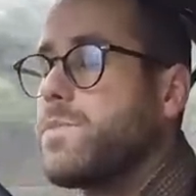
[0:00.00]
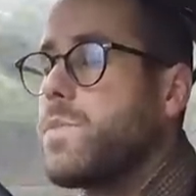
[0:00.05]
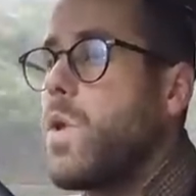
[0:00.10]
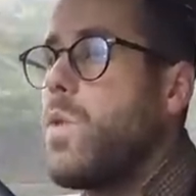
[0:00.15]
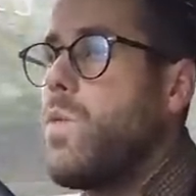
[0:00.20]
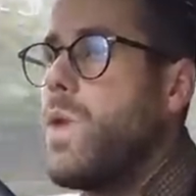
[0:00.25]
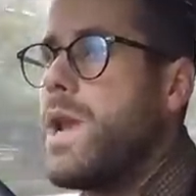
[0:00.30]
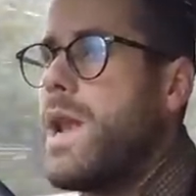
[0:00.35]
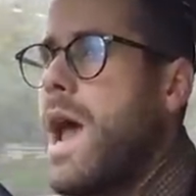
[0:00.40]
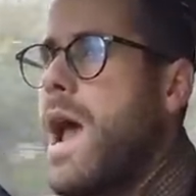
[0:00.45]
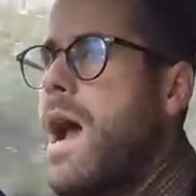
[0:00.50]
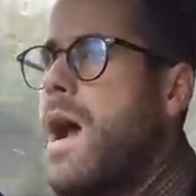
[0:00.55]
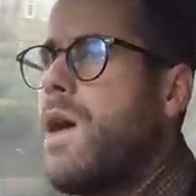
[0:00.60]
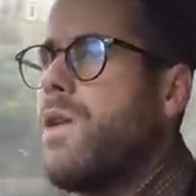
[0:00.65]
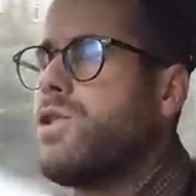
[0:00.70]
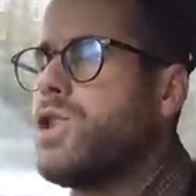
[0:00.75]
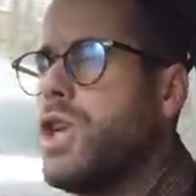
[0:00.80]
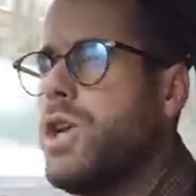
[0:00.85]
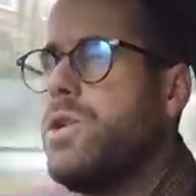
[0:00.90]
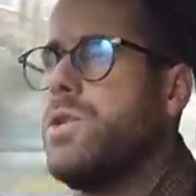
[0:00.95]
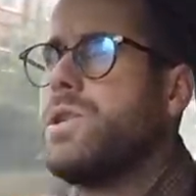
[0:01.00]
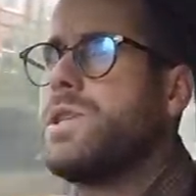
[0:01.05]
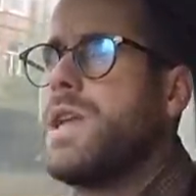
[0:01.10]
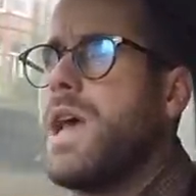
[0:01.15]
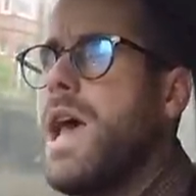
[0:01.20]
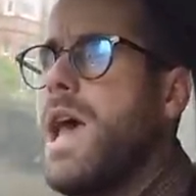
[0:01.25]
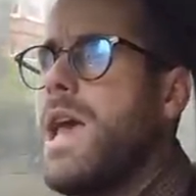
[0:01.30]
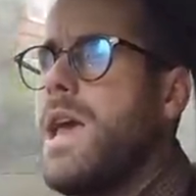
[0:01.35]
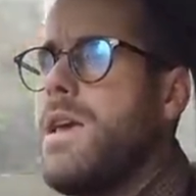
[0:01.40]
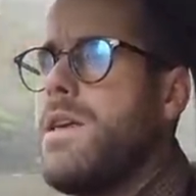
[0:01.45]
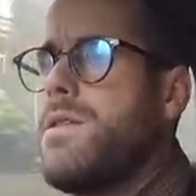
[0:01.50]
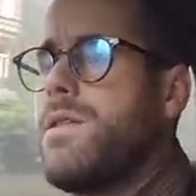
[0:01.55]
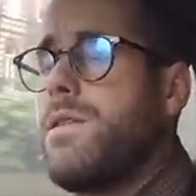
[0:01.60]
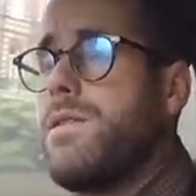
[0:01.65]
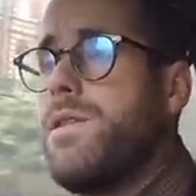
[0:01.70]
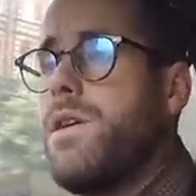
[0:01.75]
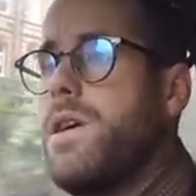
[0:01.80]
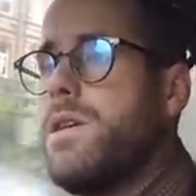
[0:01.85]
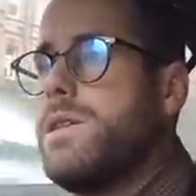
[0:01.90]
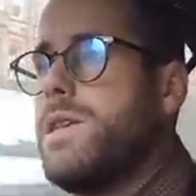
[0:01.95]
We're now Tuesday the
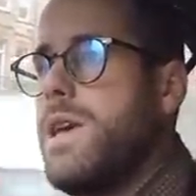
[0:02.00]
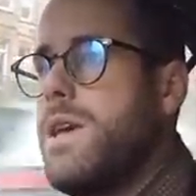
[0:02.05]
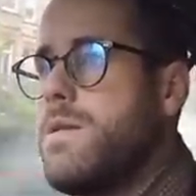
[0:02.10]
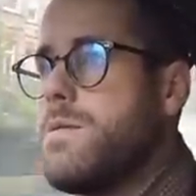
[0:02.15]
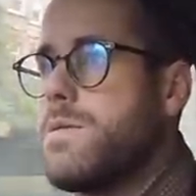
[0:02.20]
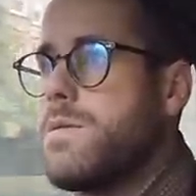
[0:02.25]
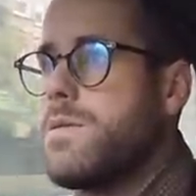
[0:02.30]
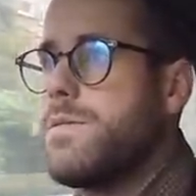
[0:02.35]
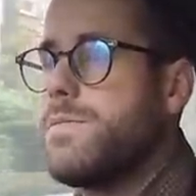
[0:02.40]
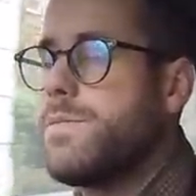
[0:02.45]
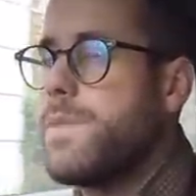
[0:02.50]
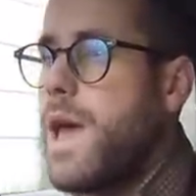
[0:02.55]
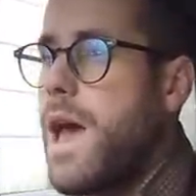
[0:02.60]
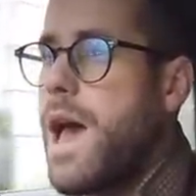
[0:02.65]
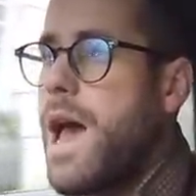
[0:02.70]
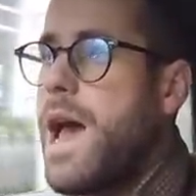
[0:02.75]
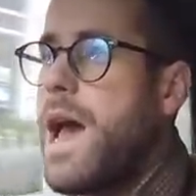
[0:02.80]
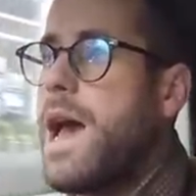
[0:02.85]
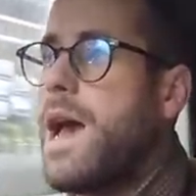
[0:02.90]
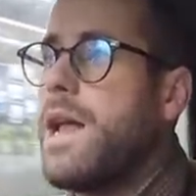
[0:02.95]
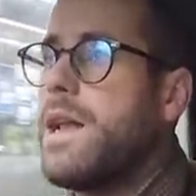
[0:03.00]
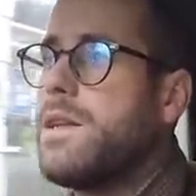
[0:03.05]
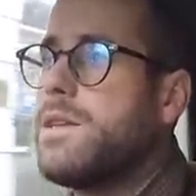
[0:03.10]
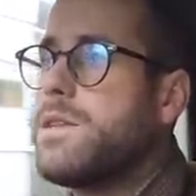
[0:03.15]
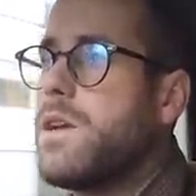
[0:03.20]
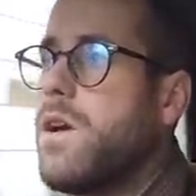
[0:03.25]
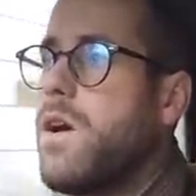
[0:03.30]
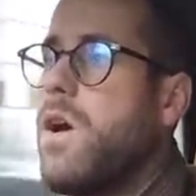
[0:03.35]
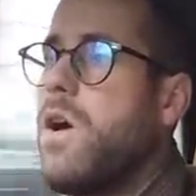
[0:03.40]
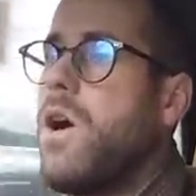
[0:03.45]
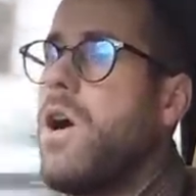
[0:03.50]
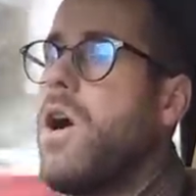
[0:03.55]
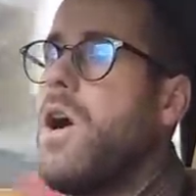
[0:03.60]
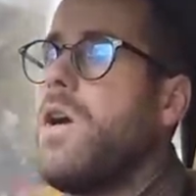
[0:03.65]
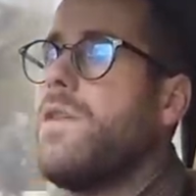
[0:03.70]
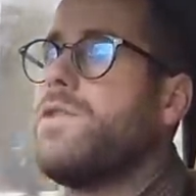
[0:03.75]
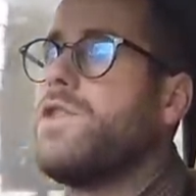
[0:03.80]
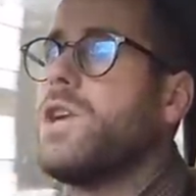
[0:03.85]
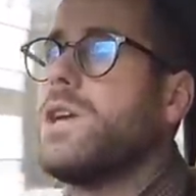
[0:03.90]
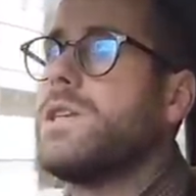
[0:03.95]
13th and
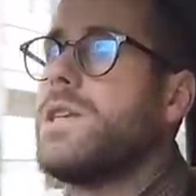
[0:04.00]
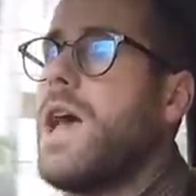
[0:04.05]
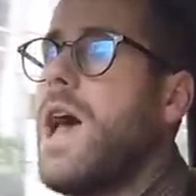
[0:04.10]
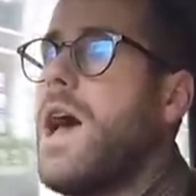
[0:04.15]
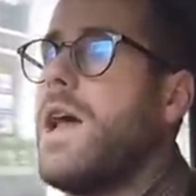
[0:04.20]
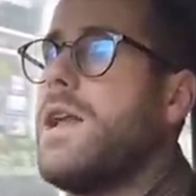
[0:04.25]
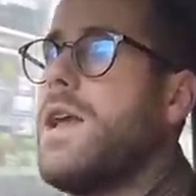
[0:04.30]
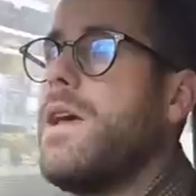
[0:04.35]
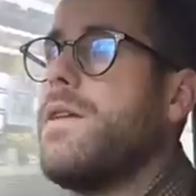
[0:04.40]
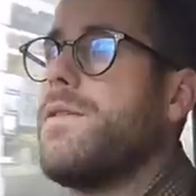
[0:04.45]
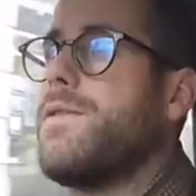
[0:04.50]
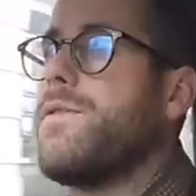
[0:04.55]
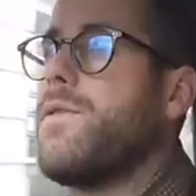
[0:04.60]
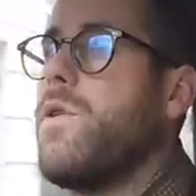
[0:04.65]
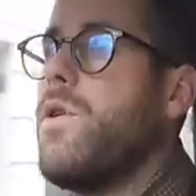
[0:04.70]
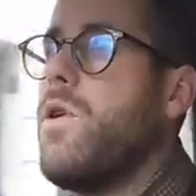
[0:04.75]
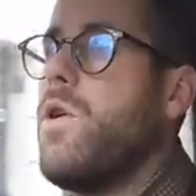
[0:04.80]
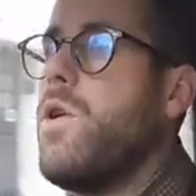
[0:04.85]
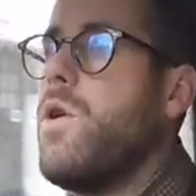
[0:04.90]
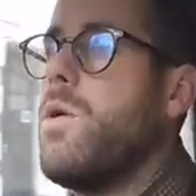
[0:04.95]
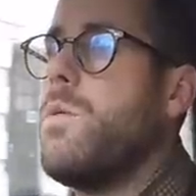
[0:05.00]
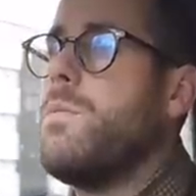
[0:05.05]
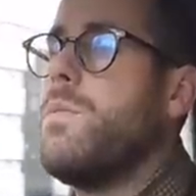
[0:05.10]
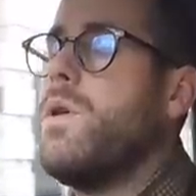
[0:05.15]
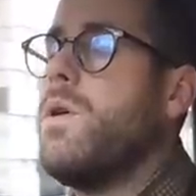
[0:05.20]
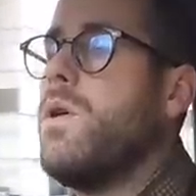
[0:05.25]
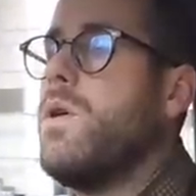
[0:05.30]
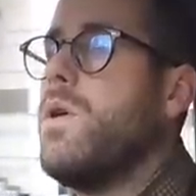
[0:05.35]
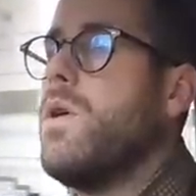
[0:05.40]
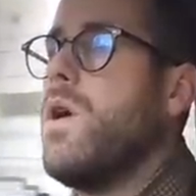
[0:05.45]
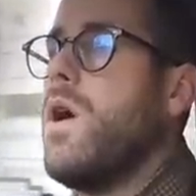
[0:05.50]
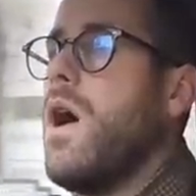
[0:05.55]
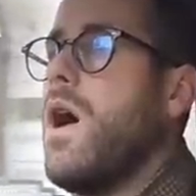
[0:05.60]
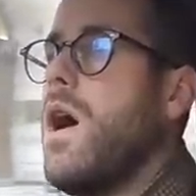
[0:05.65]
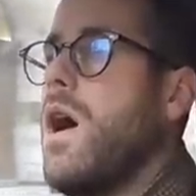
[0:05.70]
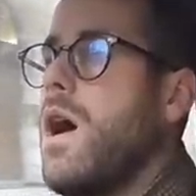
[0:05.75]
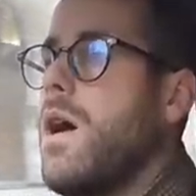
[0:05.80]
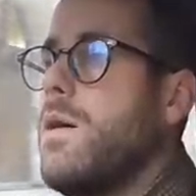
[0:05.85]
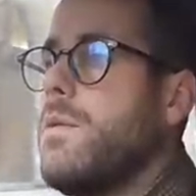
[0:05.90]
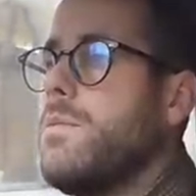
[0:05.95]
I've just had it from
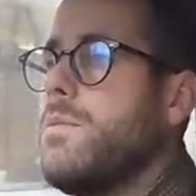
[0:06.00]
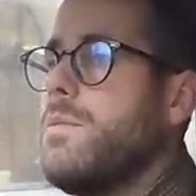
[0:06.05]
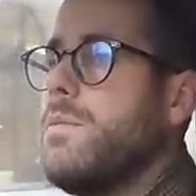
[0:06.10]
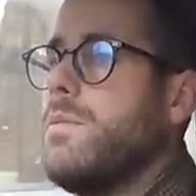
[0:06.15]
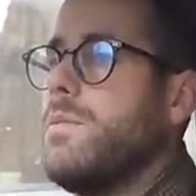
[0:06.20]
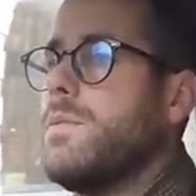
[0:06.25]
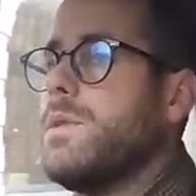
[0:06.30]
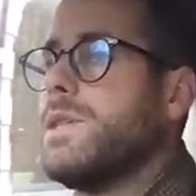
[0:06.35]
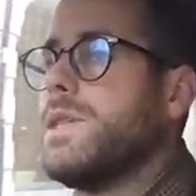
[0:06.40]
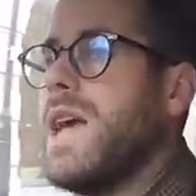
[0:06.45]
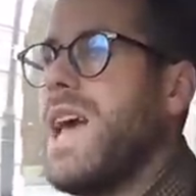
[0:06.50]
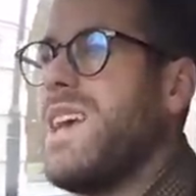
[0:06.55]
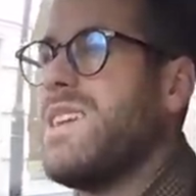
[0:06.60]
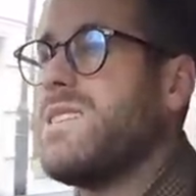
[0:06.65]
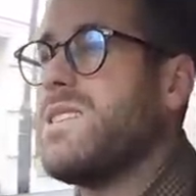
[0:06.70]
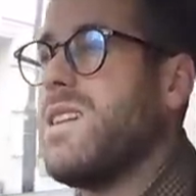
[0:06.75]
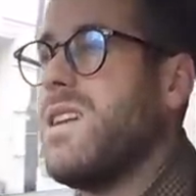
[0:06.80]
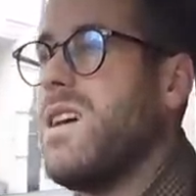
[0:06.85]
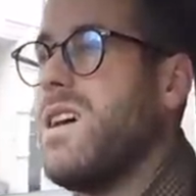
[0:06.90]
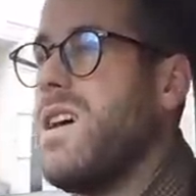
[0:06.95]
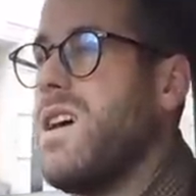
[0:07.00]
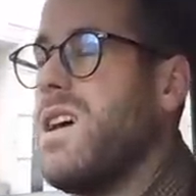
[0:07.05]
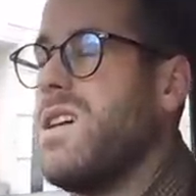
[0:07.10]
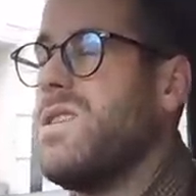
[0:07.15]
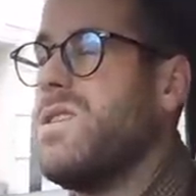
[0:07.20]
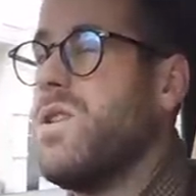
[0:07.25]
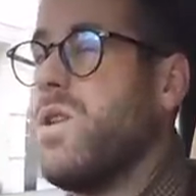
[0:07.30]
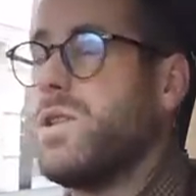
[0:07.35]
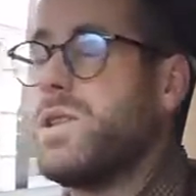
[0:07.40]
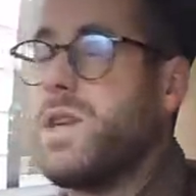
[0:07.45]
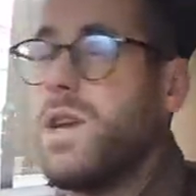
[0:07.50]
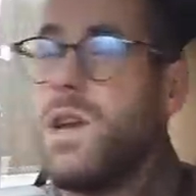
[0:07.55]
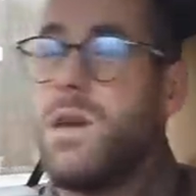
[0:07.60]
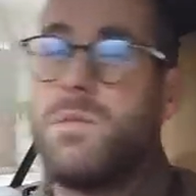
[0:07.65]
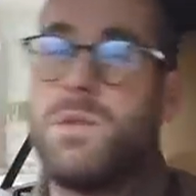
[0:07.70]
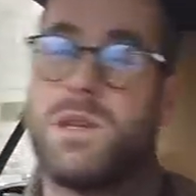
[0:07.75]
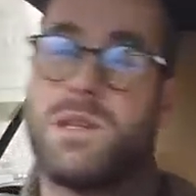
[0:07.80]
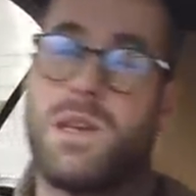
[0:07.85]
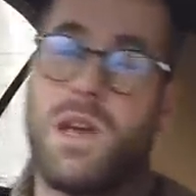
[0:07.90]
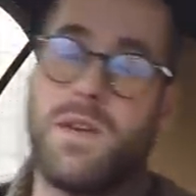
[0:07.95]
um, Tesla Nottingham,
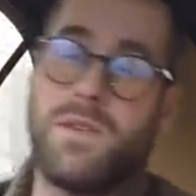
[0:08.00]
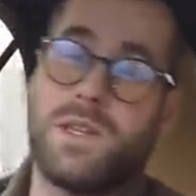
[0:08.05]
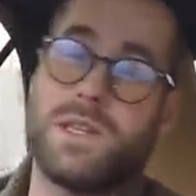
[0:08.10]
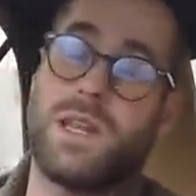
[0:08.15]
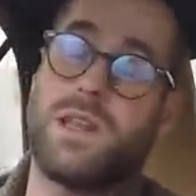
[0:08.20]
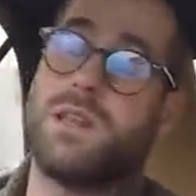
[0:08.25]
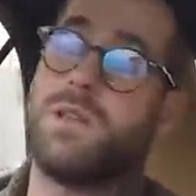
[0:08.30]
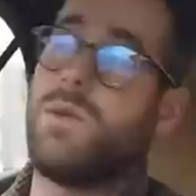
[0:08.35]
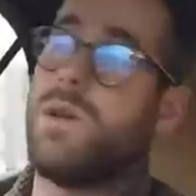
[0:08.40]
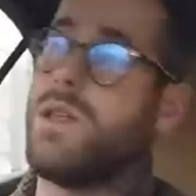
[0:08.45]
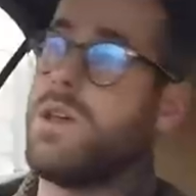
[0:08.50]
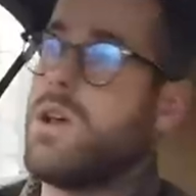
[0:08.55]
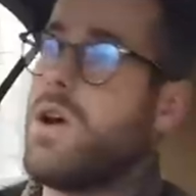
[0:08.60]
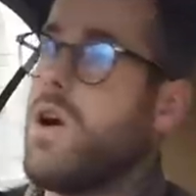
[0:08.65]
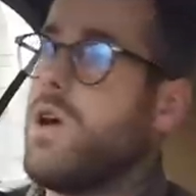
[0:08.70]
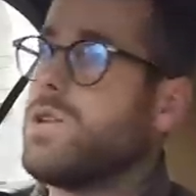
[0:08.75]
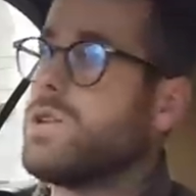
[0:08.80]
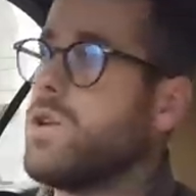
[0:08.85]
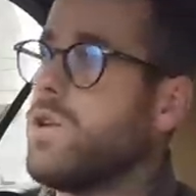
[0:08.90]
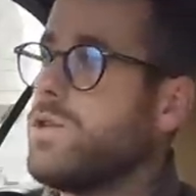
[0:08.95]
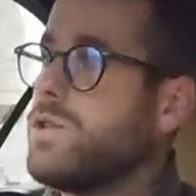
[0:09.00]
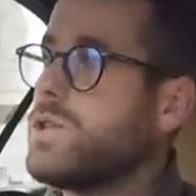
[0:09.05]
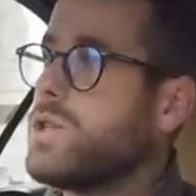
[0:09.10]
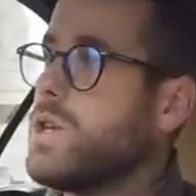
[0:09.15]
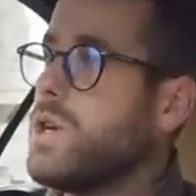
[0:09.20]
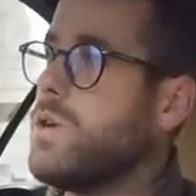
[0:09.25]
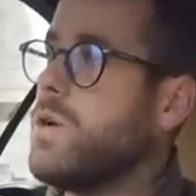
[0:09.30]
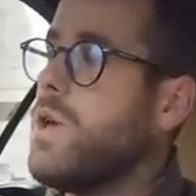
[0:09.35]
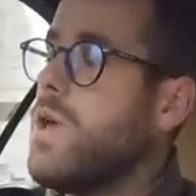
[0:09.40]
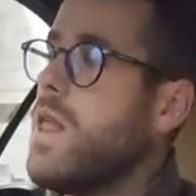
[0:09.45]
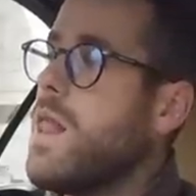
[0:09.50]
the service centre where the car's gone to.